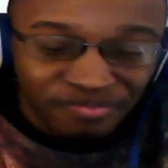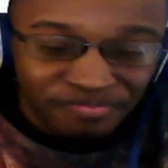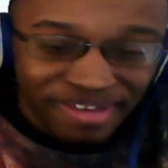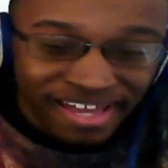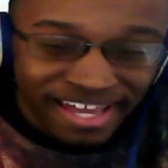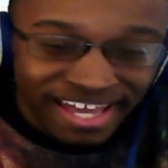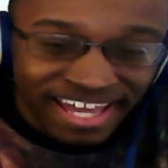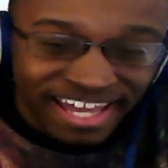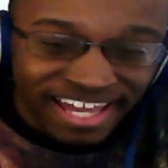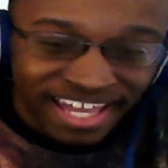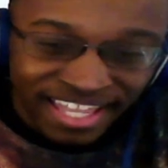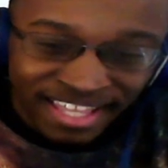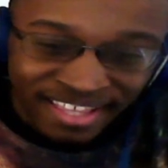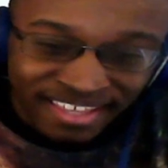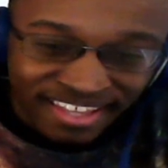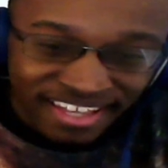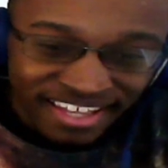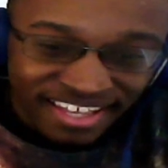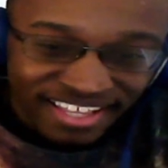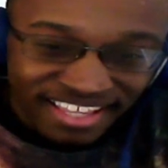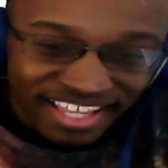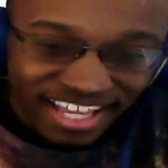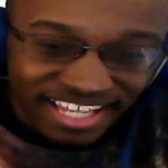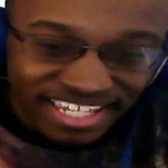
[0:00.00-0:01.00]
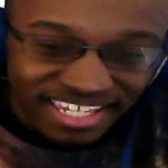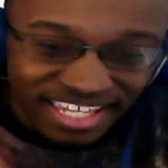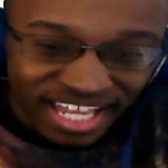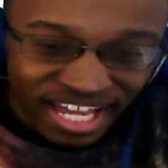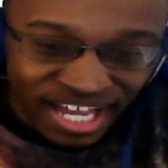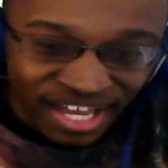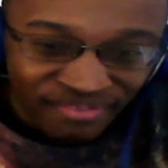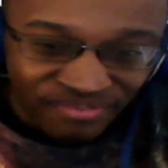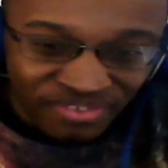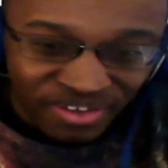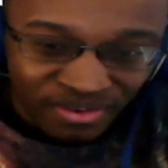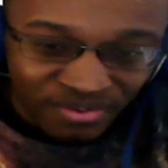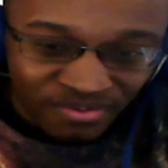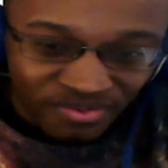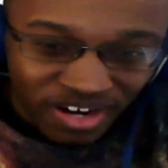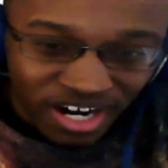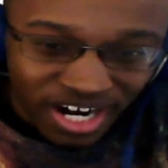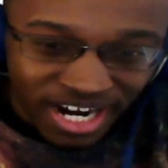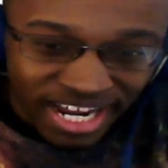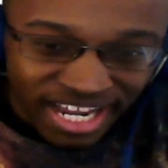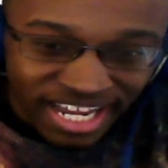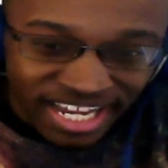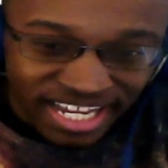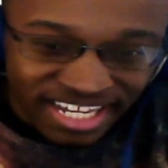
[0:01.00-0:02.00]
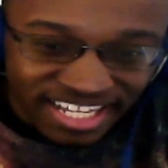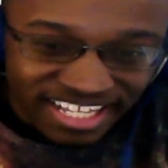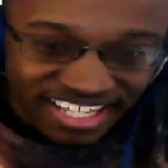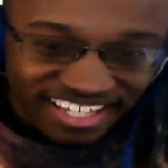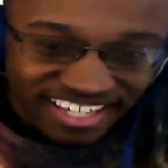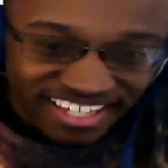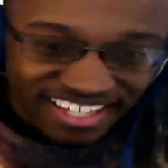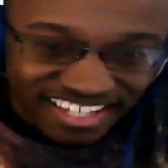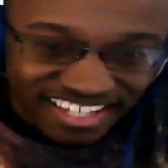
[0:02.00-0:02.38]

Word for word: man? That's not even right.